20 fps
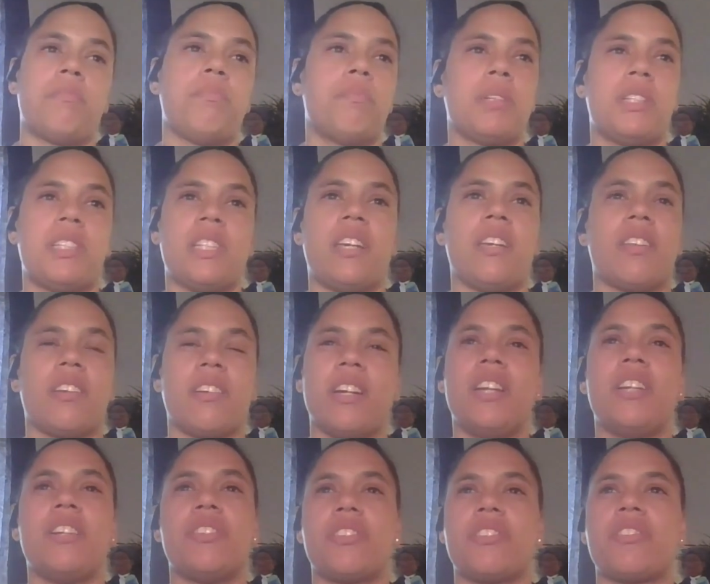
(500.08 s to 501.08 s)
particular
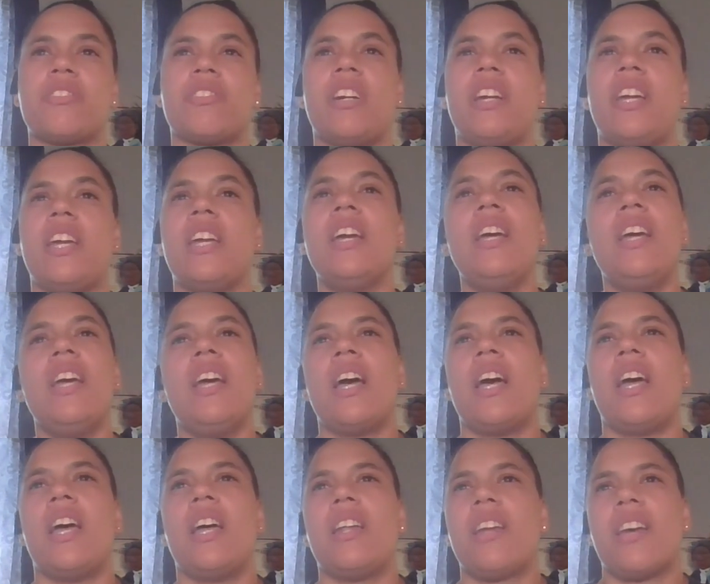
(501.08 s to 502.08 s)
industry.
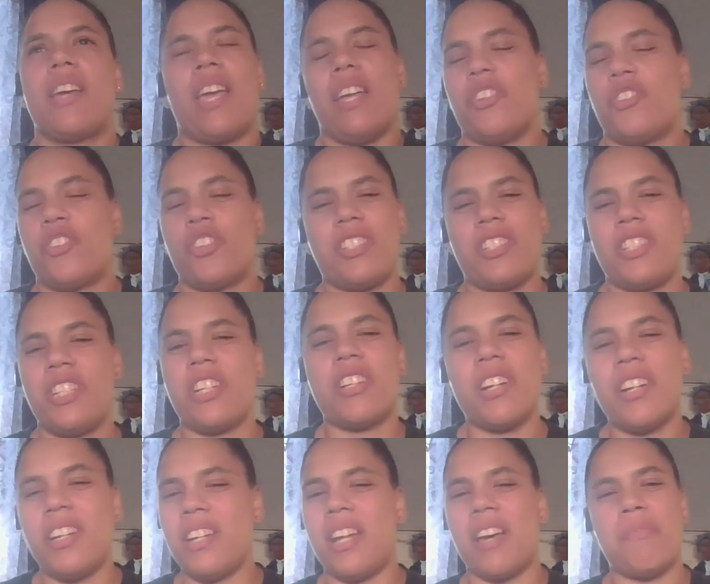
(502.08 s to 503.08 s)
And again, she
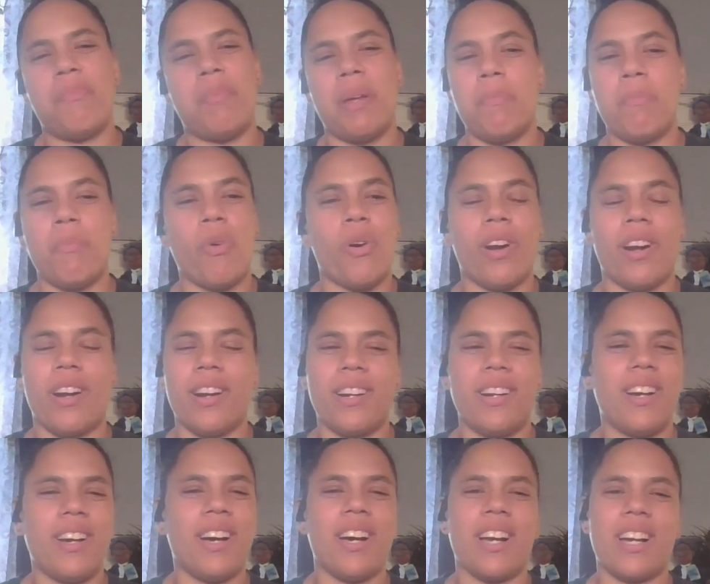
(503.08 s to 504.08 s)
couldn't have been more
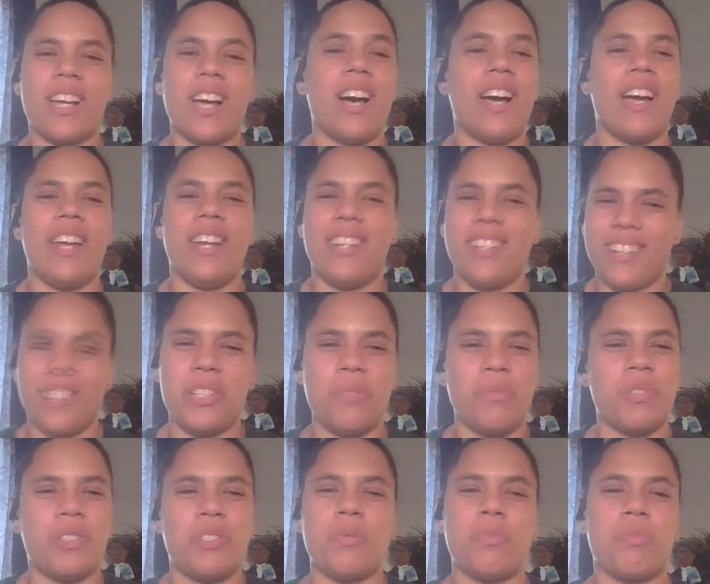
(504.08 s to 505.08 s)
kind. She
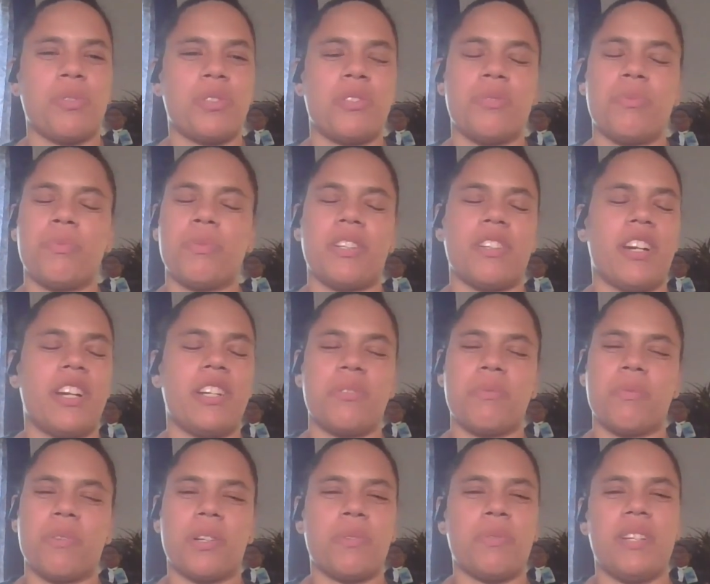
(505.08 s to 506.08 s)
was super, super great to
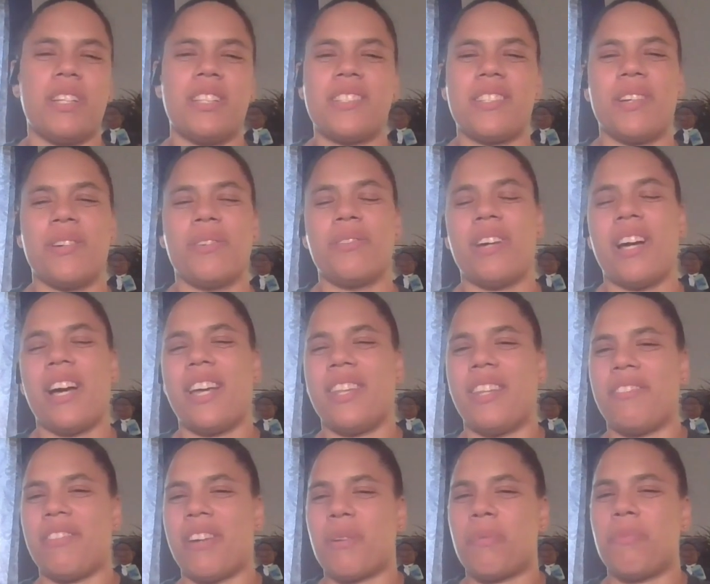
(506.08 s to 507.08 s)
work with. So
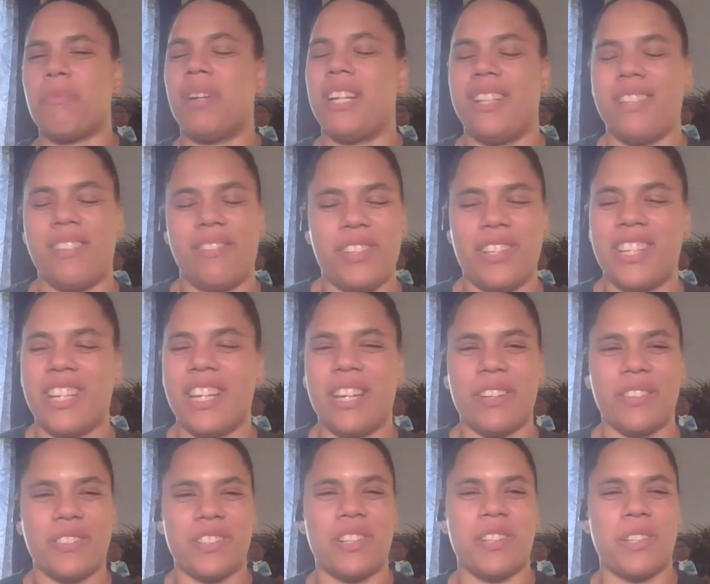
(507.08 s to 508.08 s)
highly recommend if you can
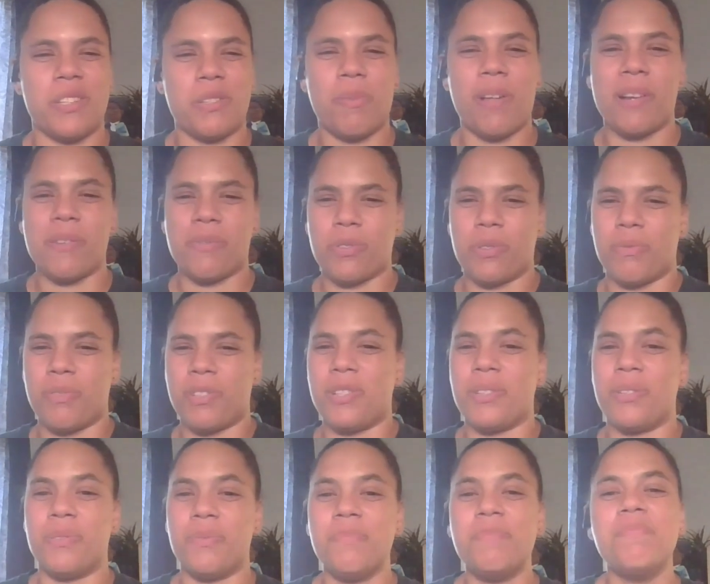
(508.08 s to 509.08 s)
get her on this platform
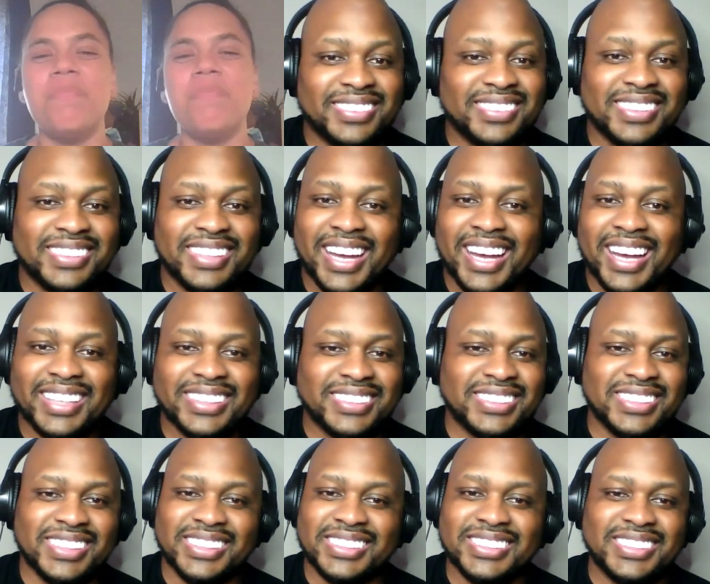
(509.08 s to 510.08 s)
too. Yeah.
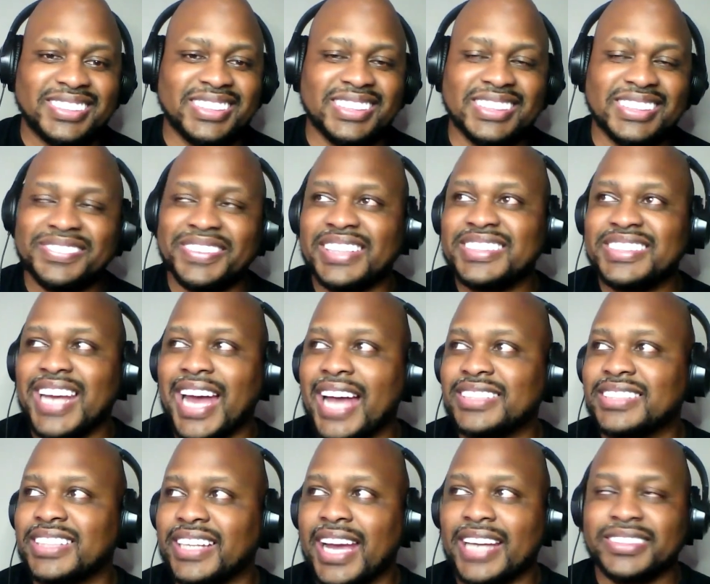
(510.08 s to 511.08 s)
She's
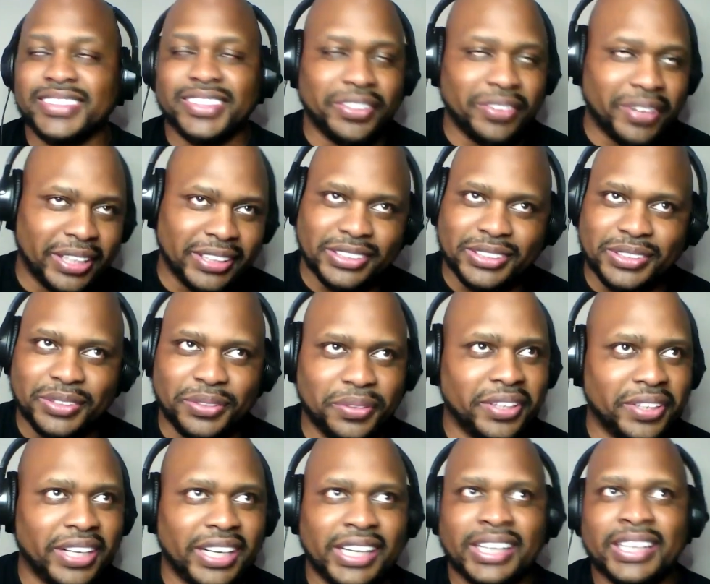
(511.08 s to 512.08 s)
fantastic. Has a great
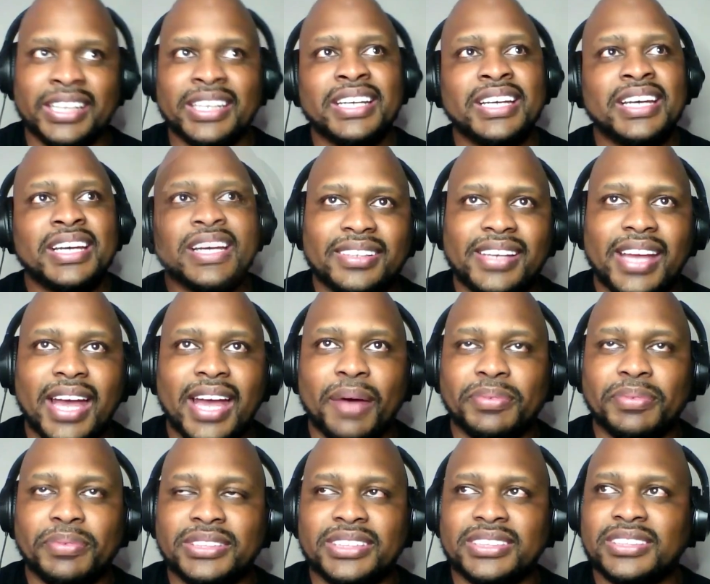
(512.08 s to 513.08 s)
story. Yeah.
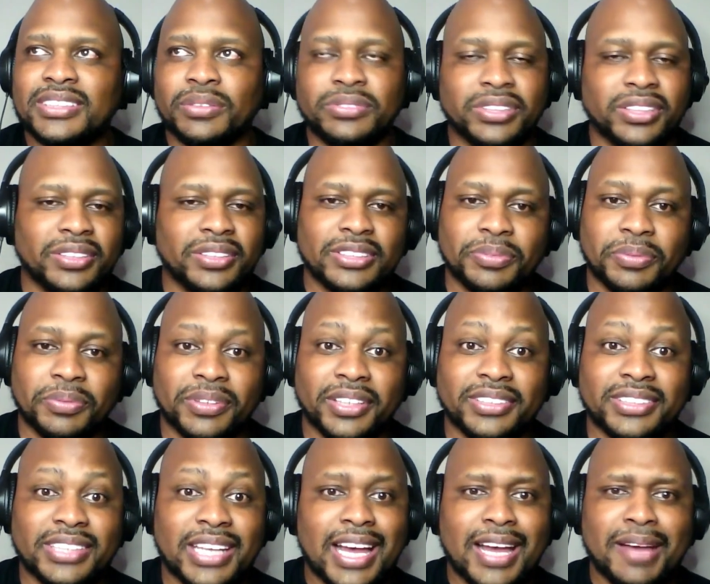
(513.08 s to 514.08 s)
Was just so generous with
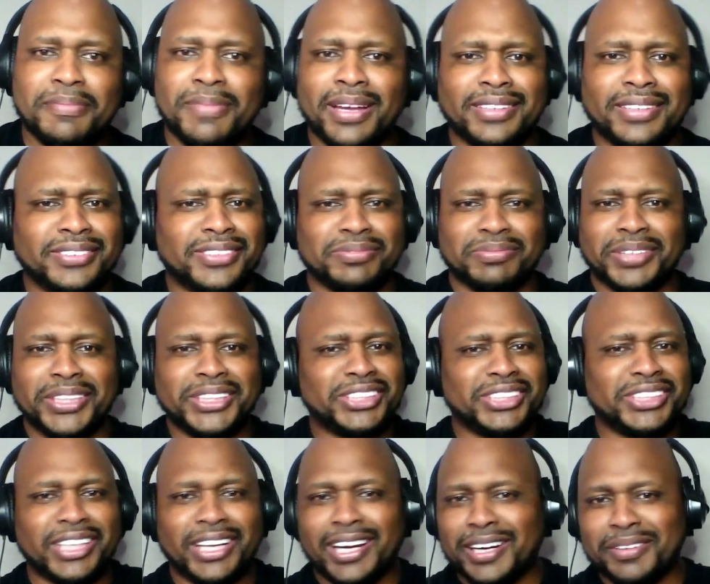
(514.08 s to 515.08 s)
her time and
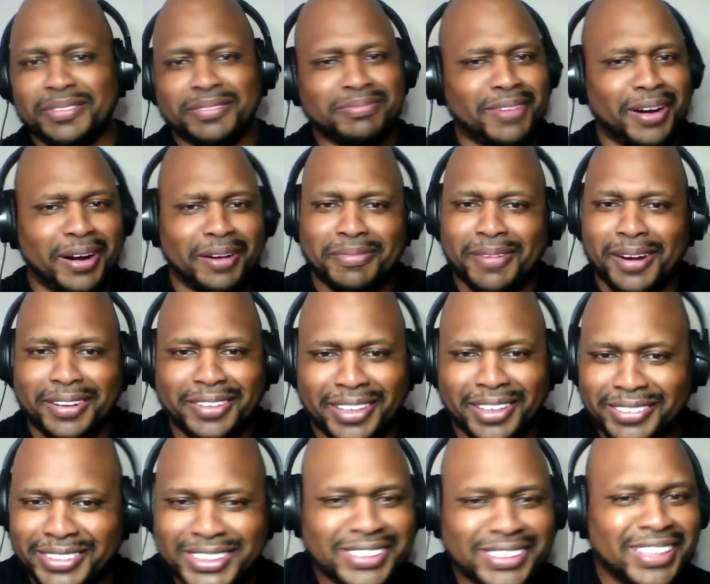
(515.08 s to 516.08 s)
reshared our
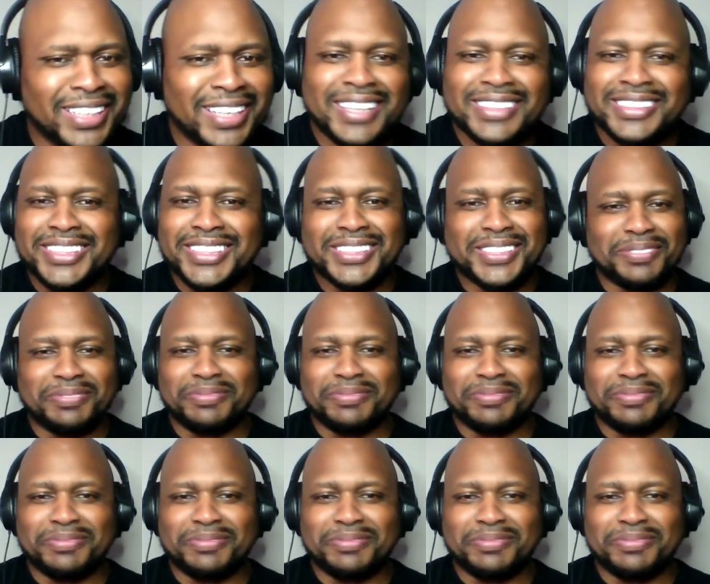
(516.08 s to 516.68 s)
just a